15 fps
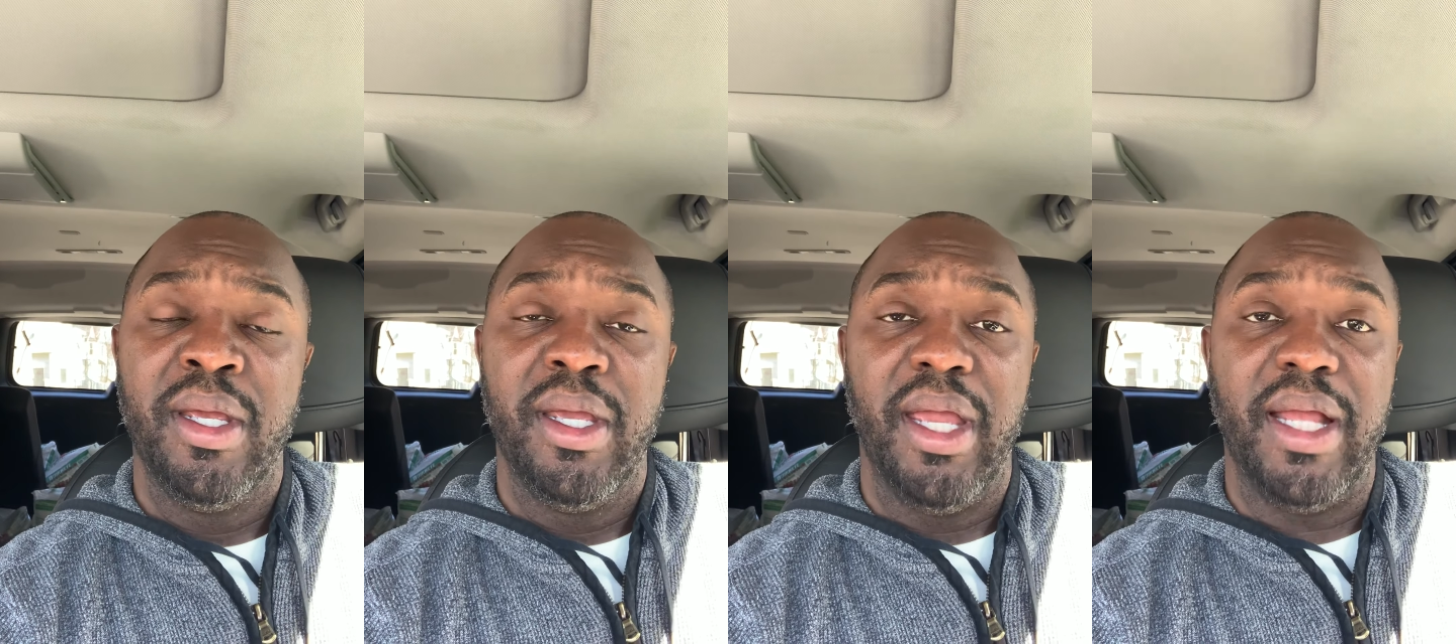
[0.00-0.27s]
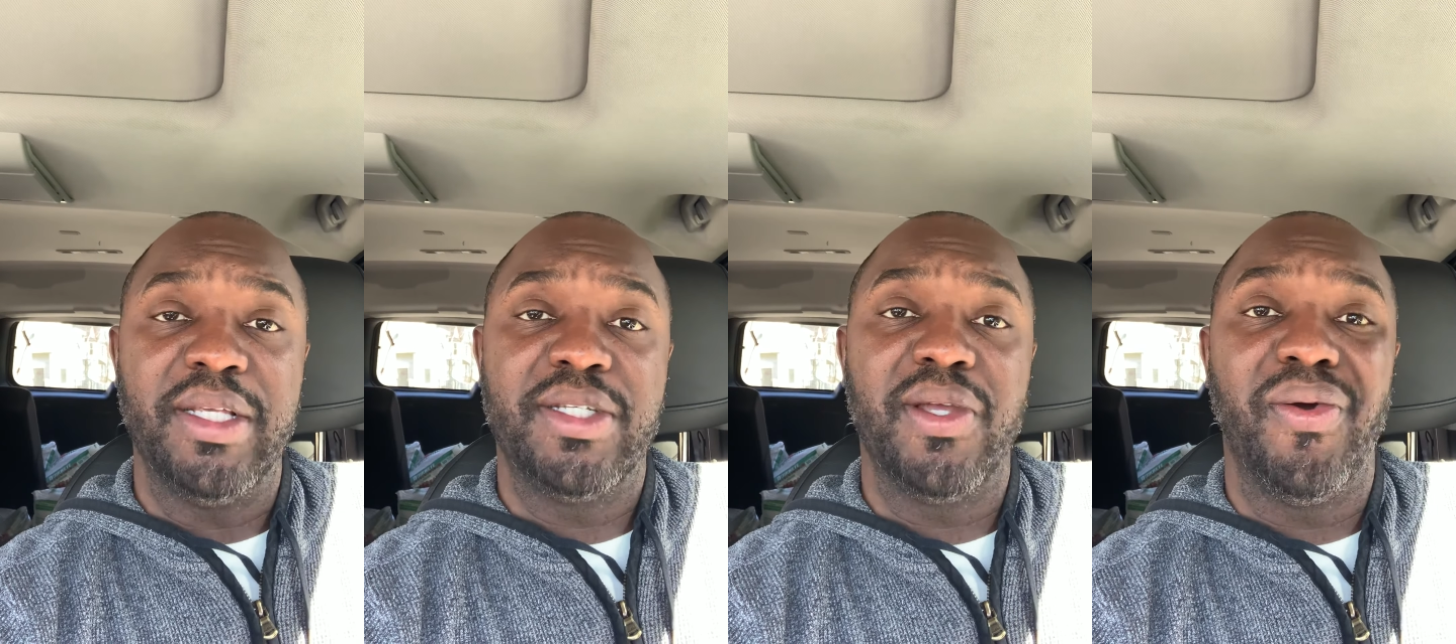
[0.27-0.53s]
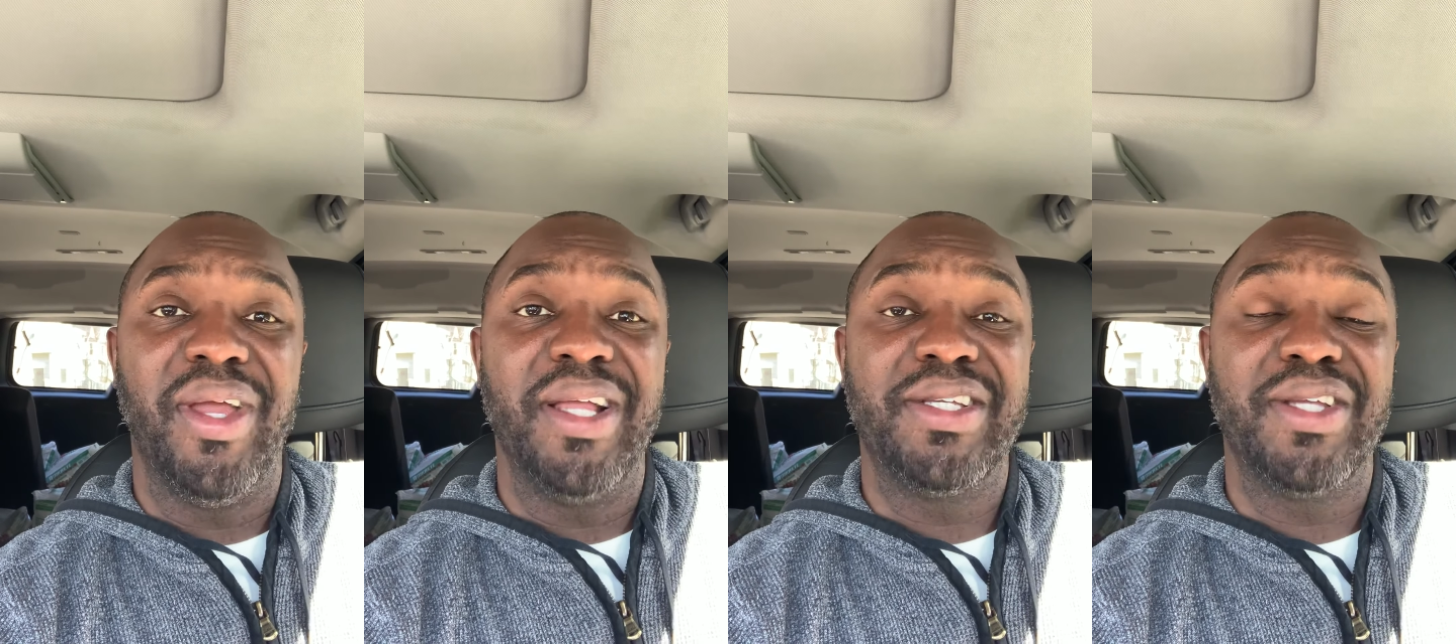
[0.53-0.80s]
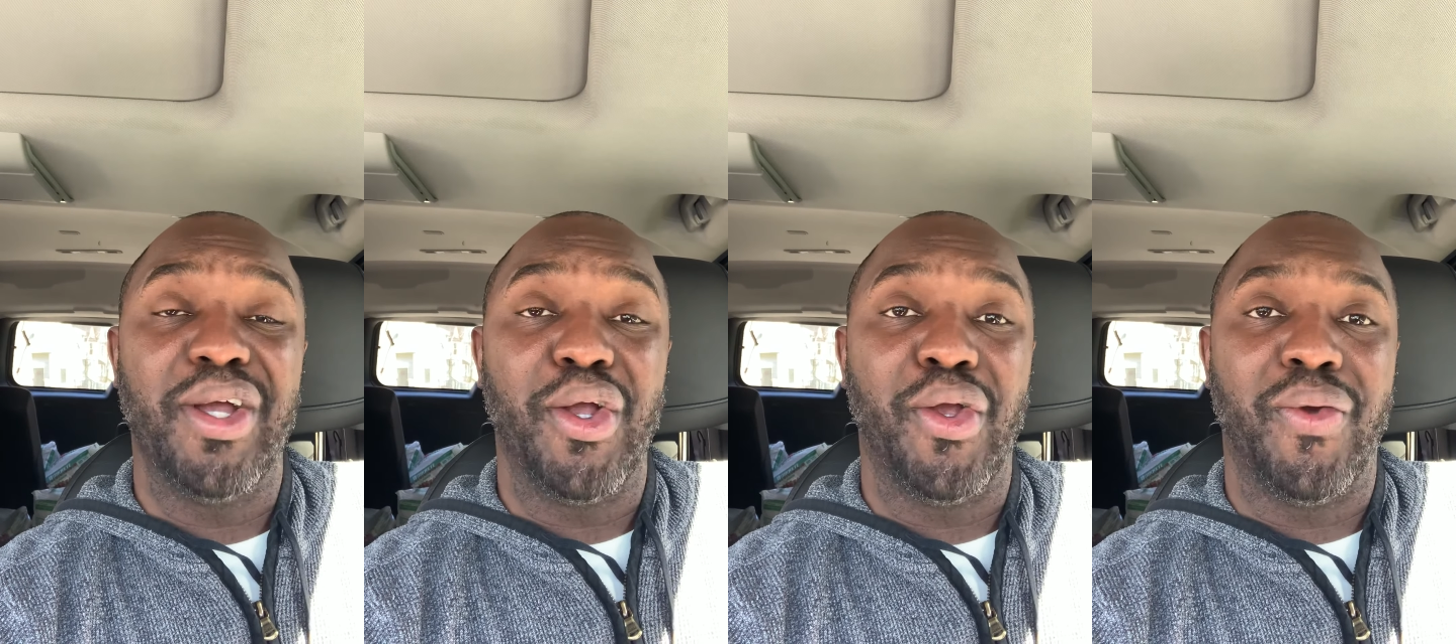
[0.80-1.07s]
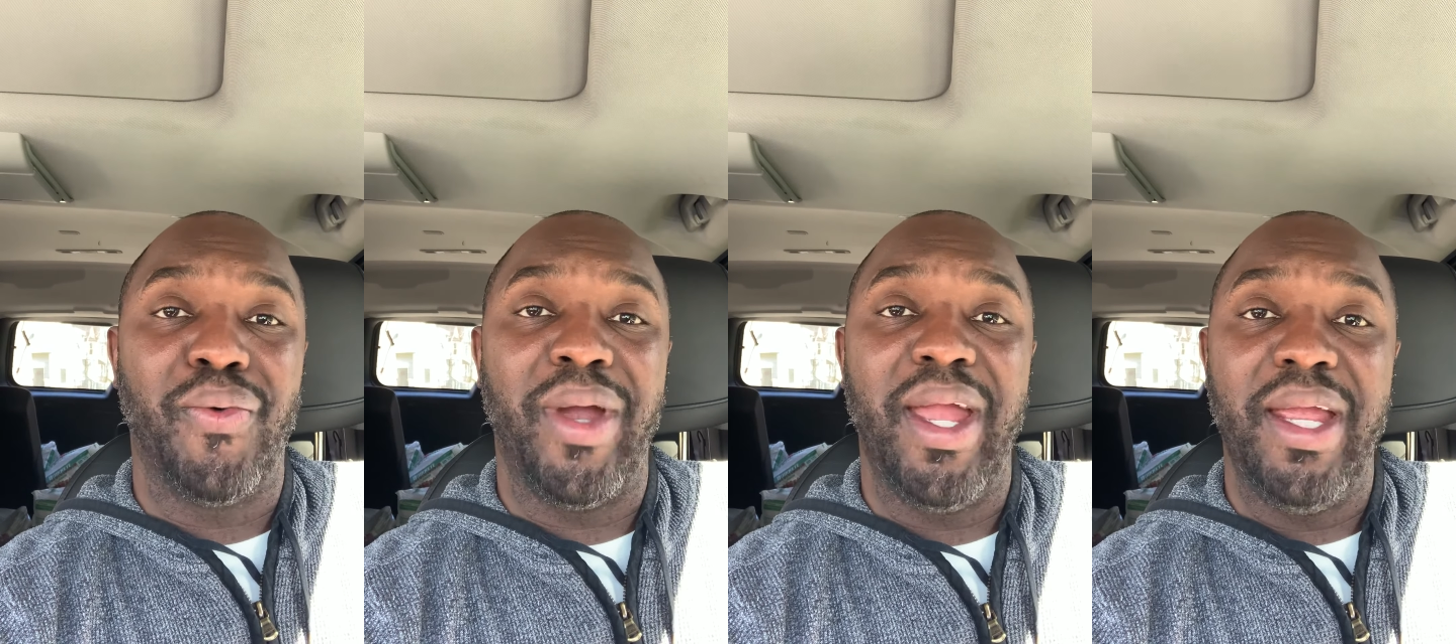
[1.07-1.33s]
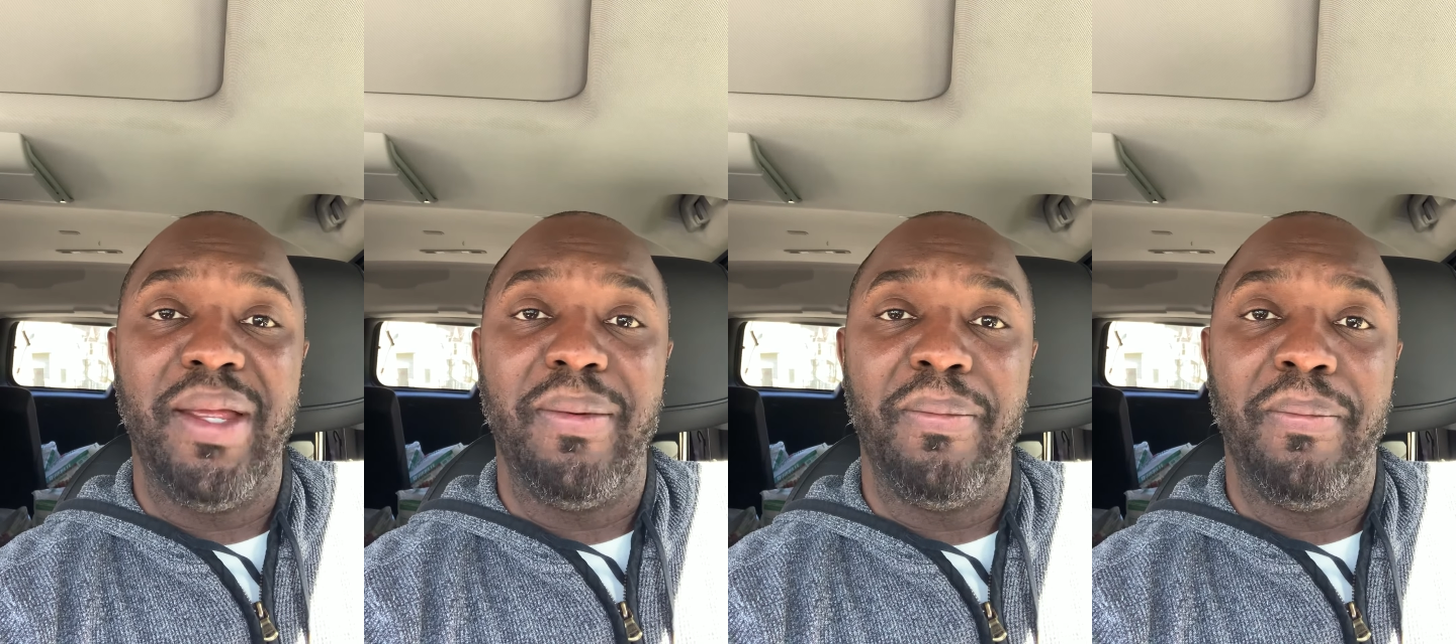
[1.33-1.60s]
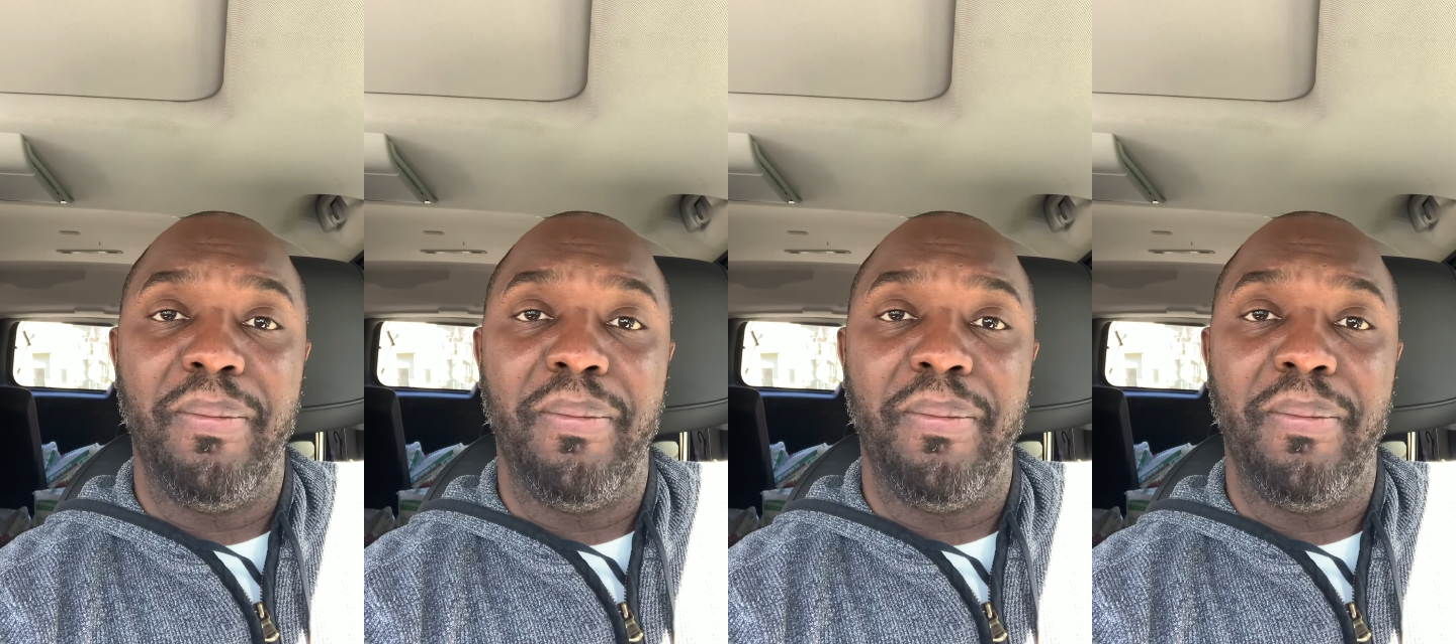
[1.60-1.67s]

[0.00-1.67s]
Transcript: And so it's a great